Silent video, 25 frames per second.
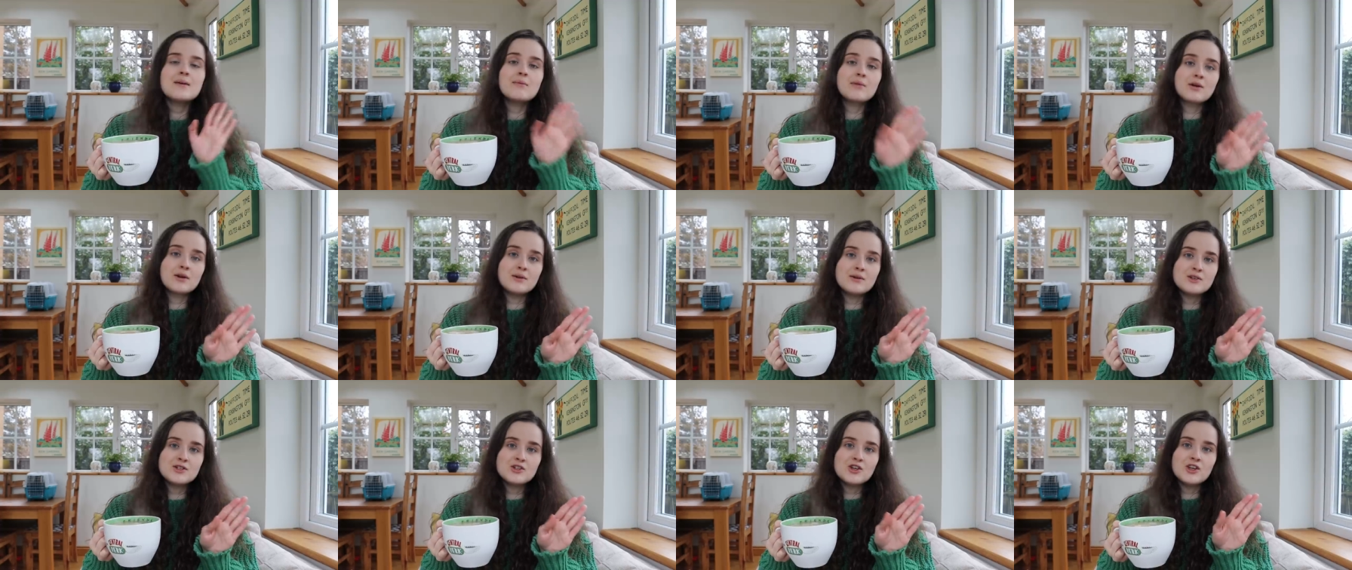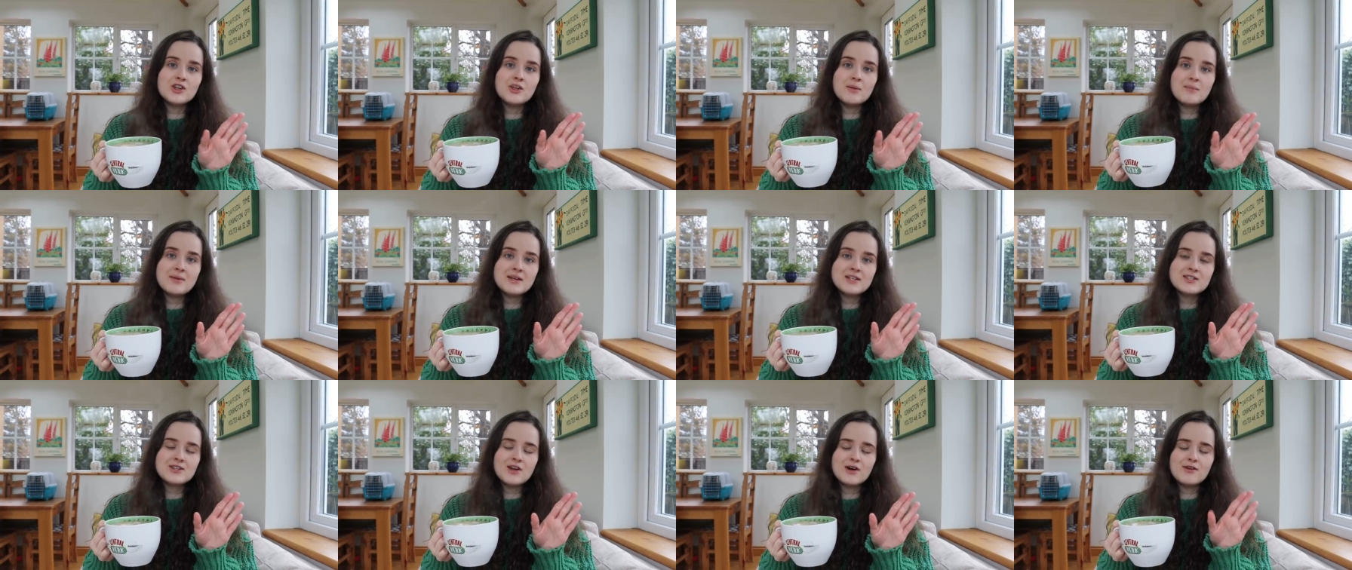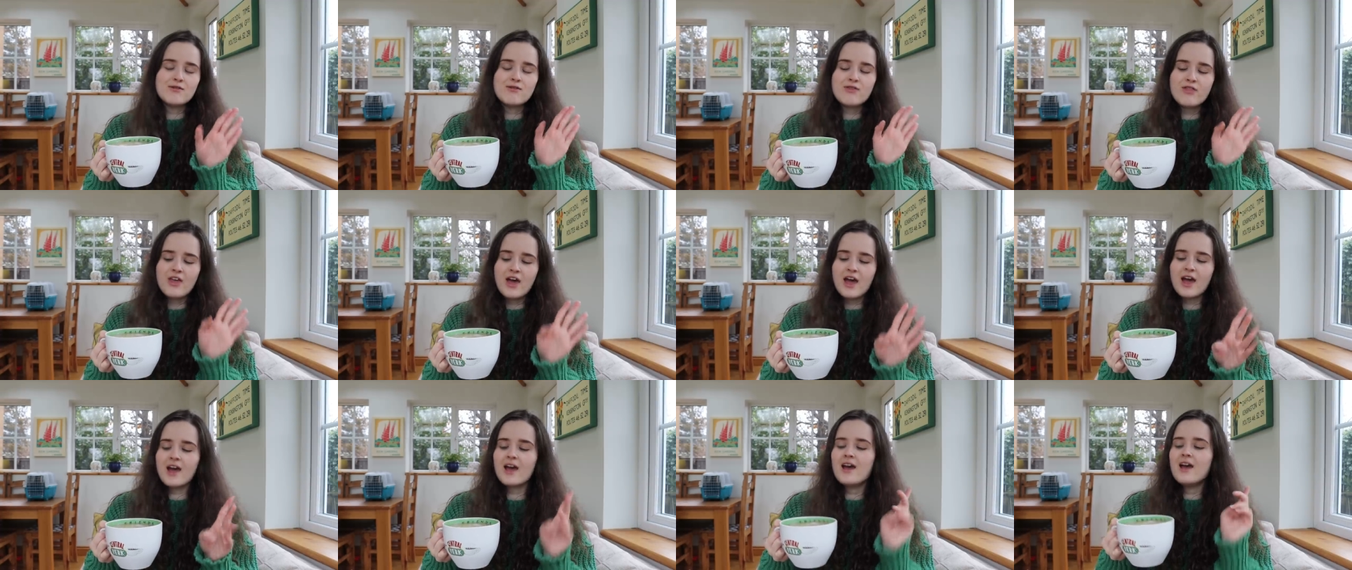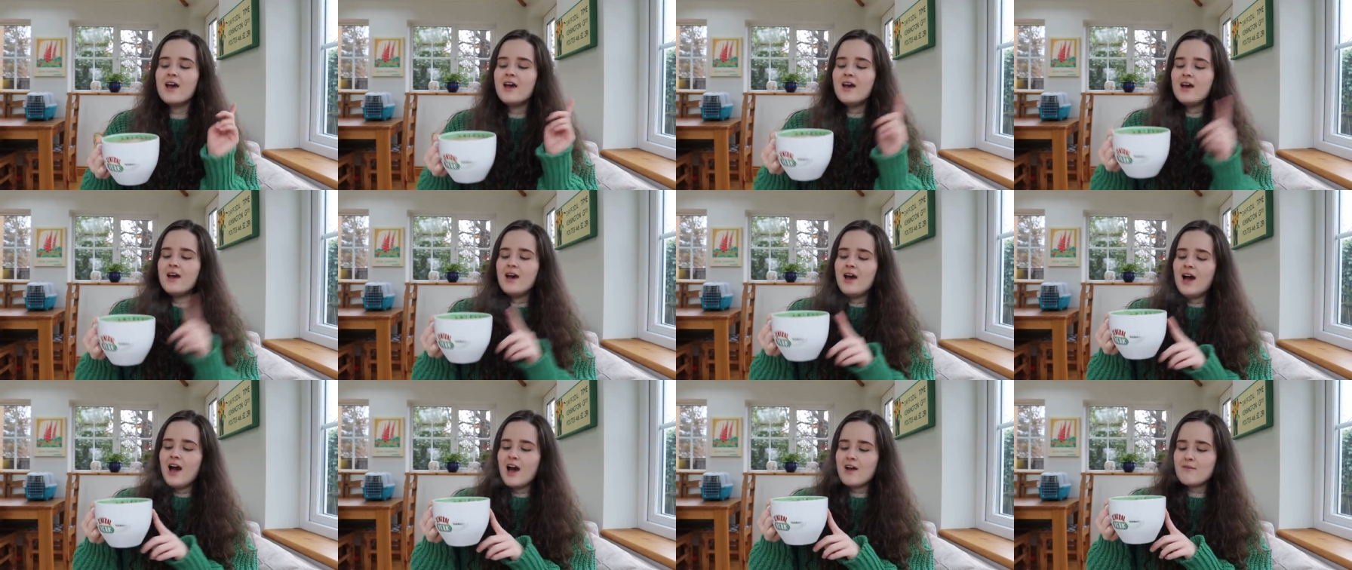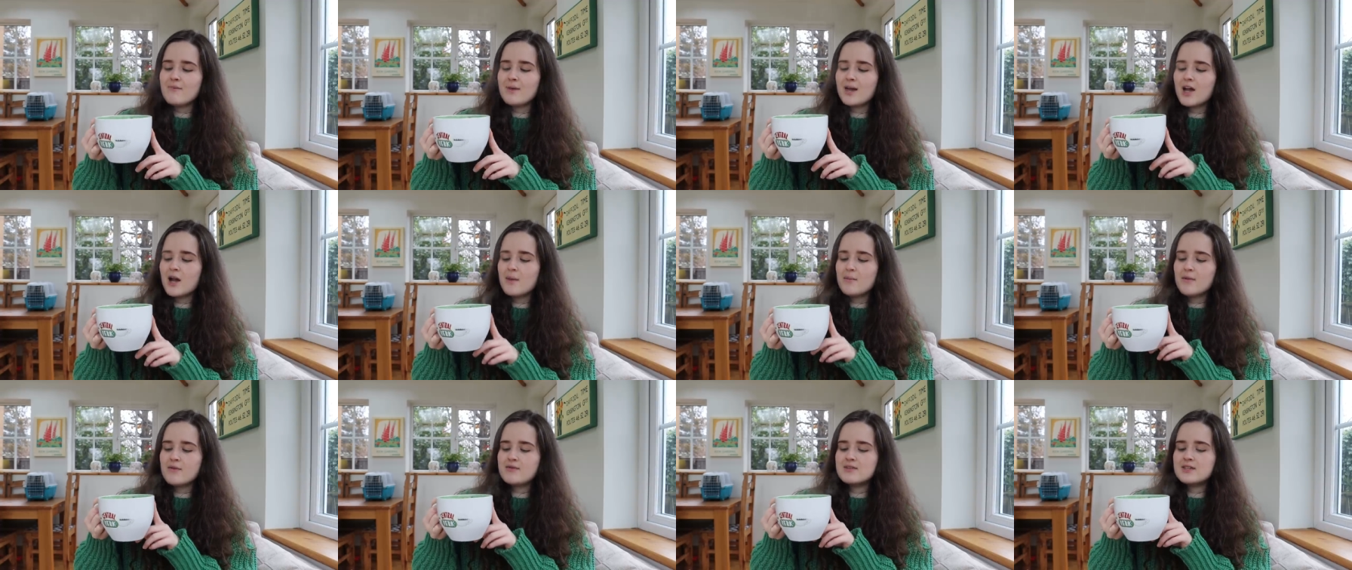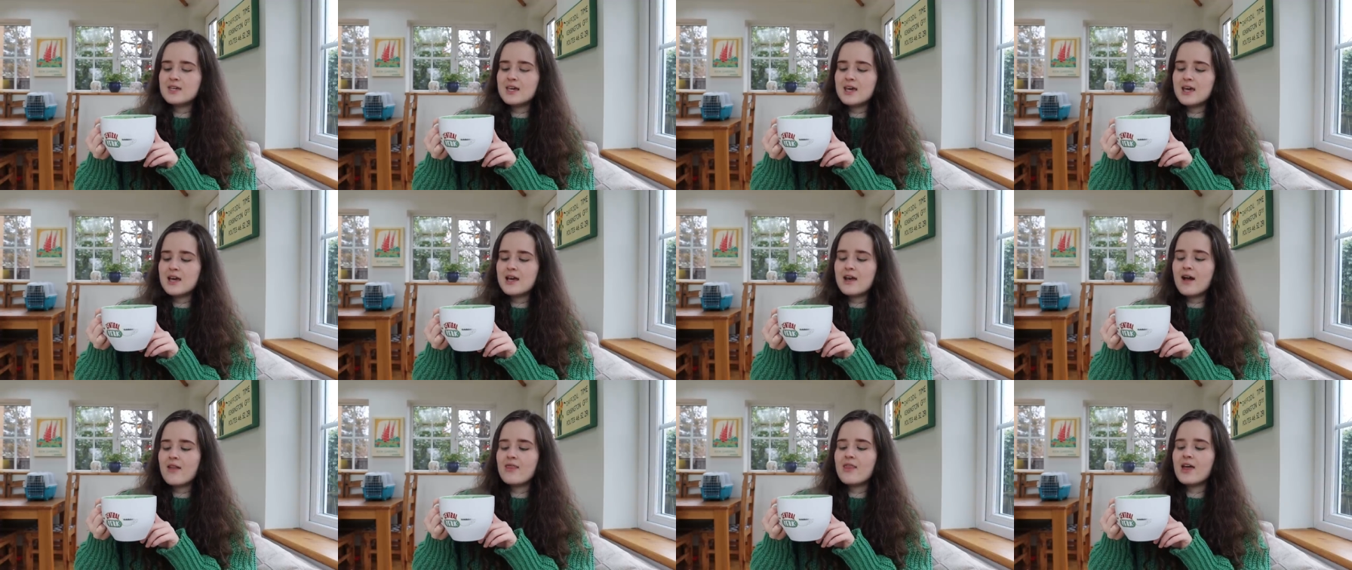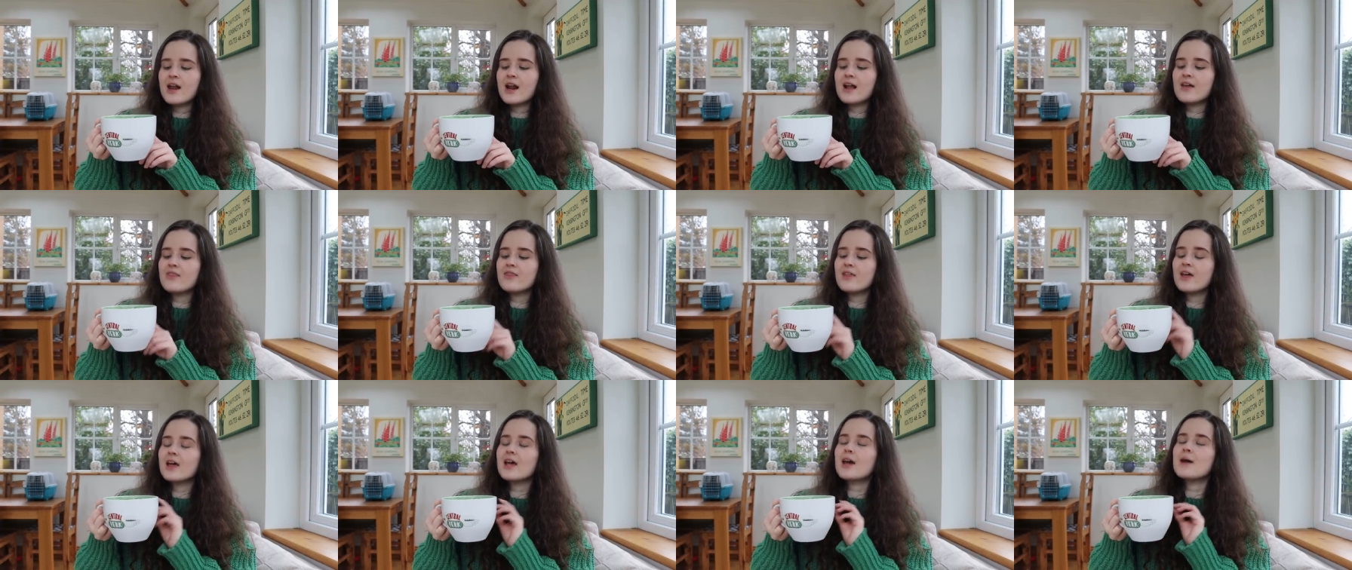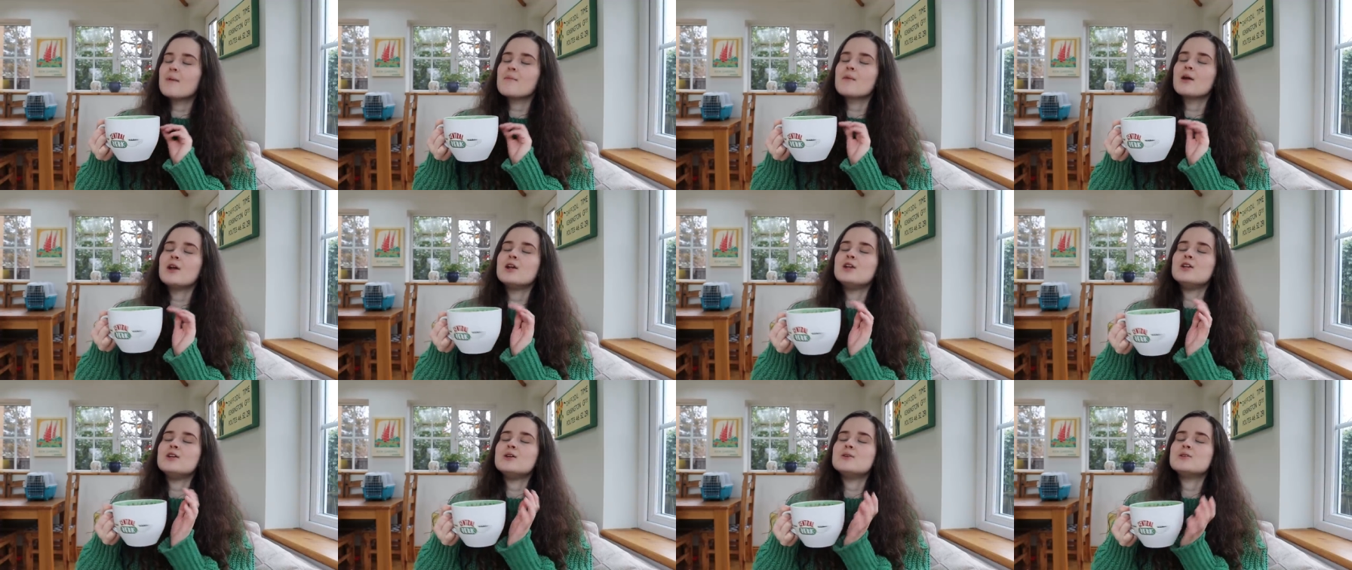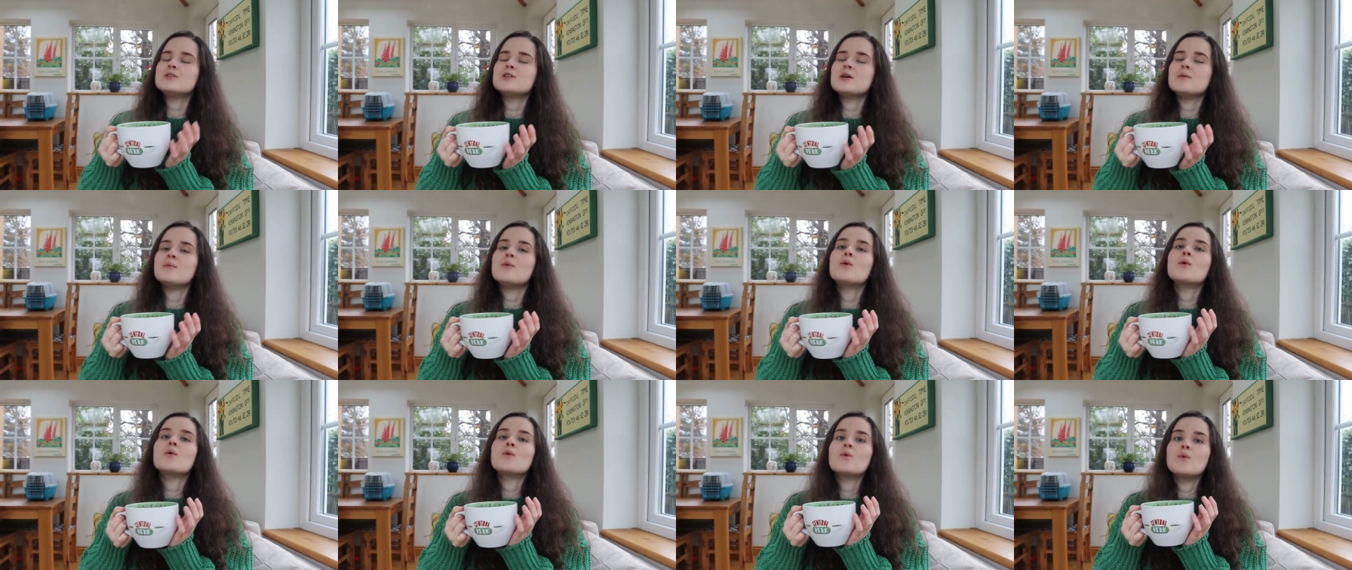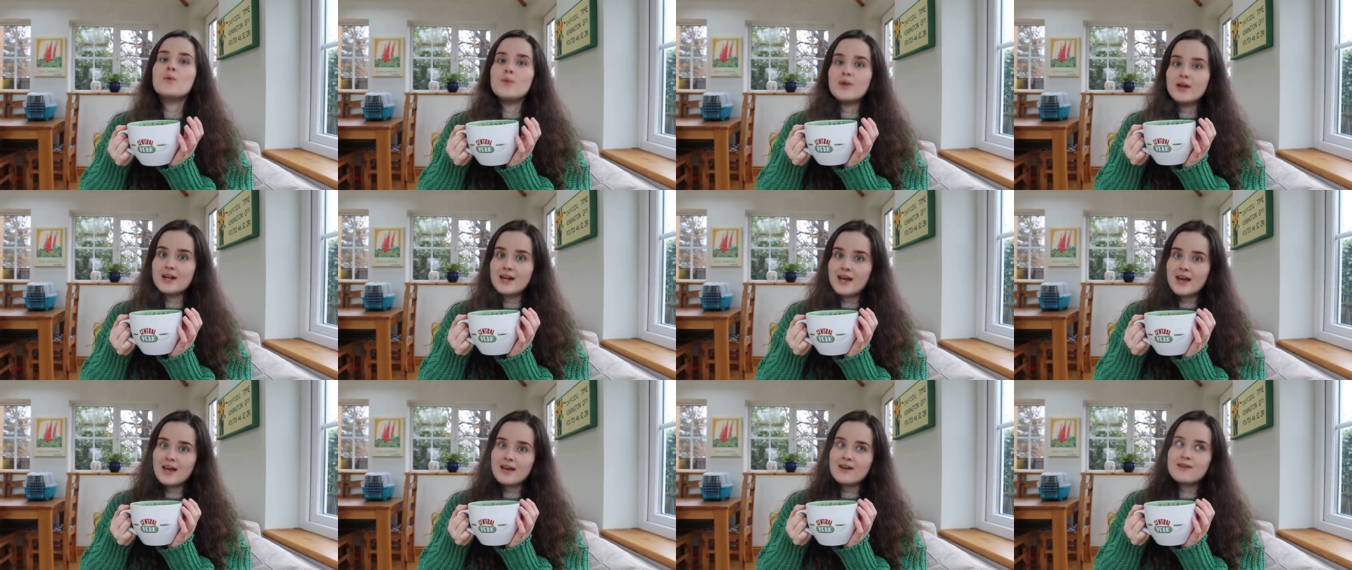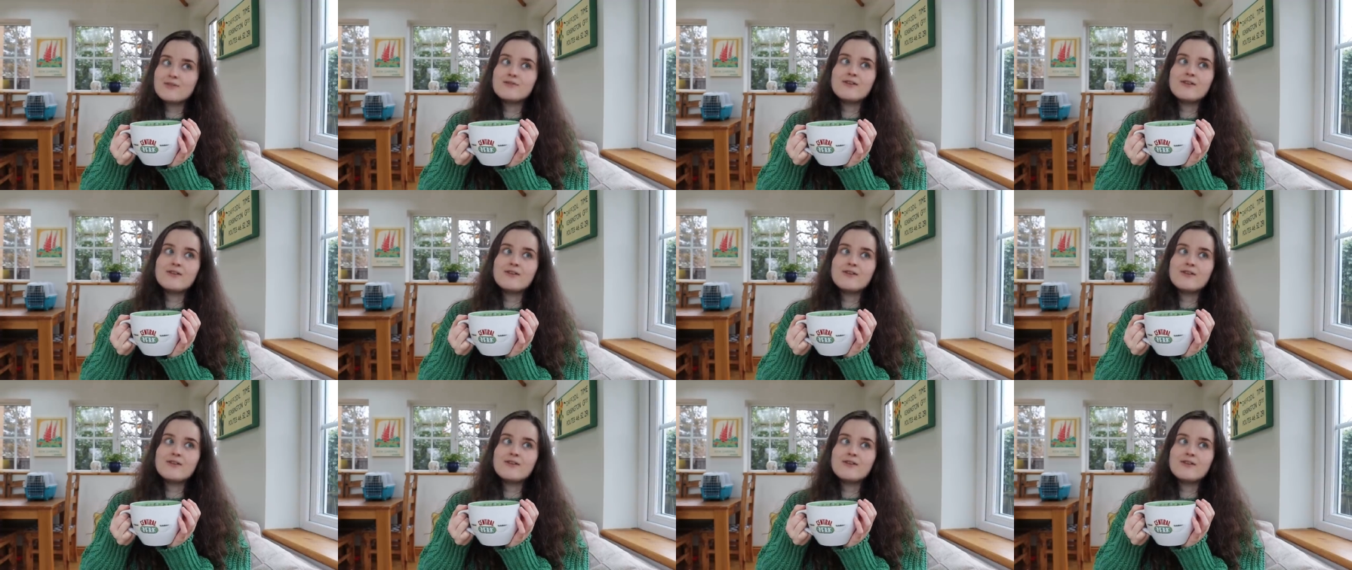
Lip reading: I'm going to enjoy the Biscoff thing, have my cup of tea, and then I think I'm going to do some reading,